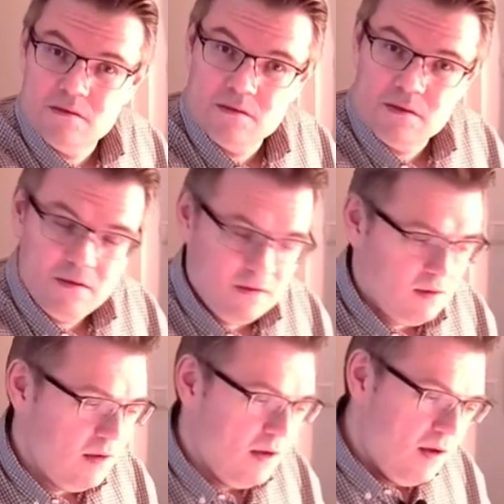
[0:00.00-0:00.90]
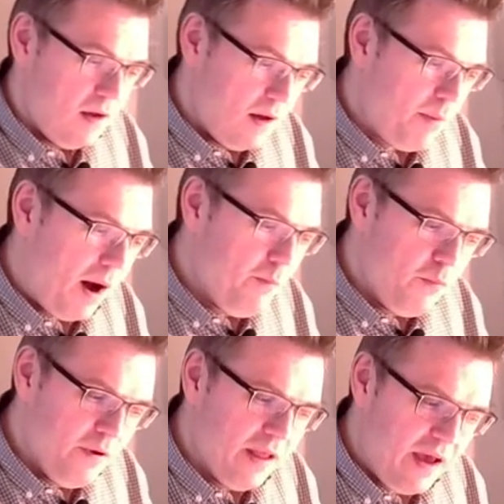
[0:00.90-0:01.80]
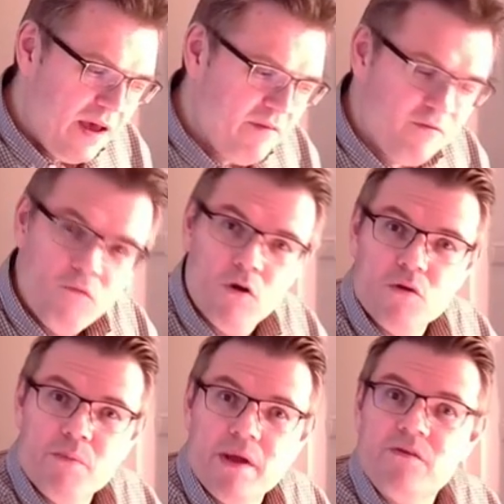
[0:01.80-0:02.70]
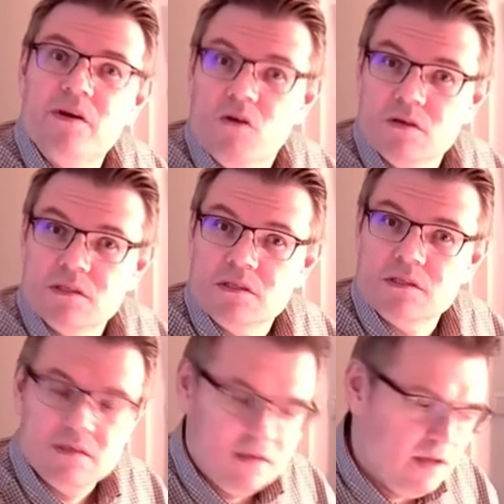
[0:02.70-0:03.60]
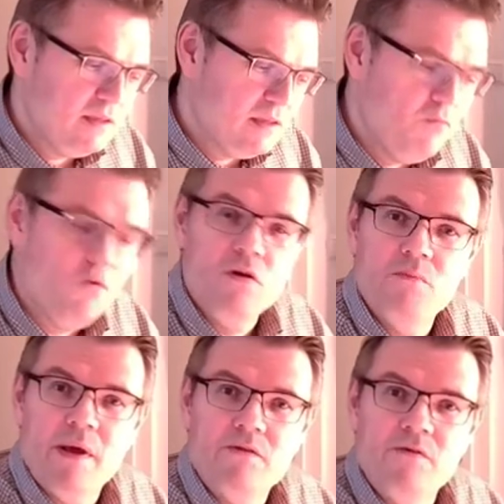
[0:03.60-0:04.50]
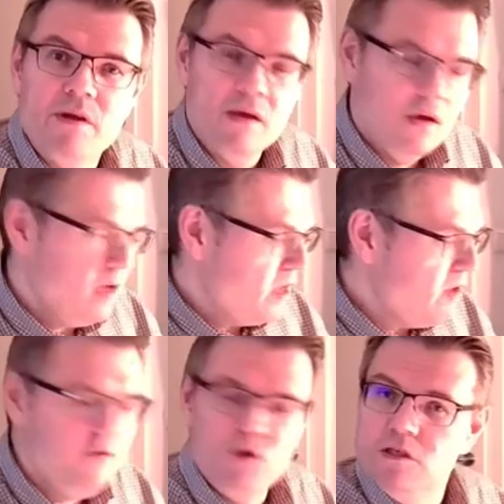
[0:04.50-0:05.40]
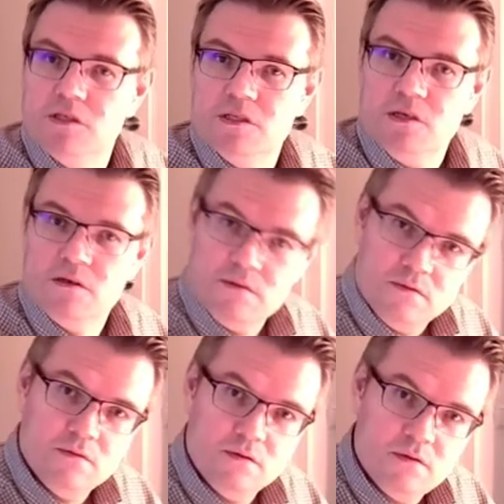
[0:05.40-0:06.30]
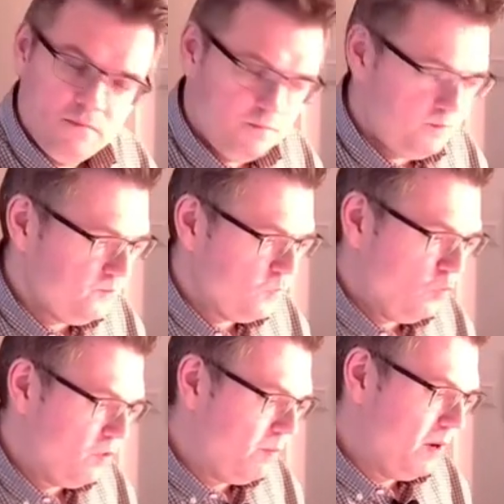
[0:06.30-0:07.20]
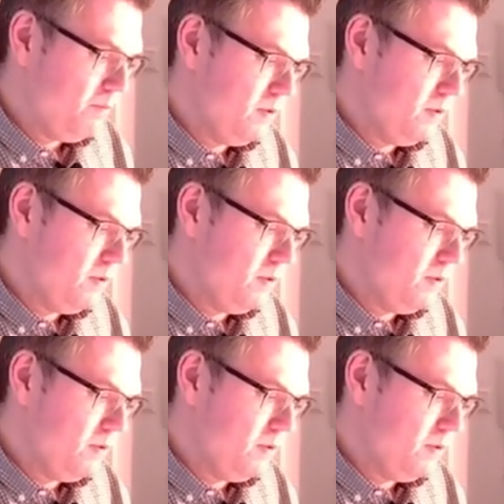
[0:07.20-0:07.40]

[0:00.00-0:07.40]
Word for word: Yeah? A bump will have volumetric losses. That's the volumetric efficiency. The bump.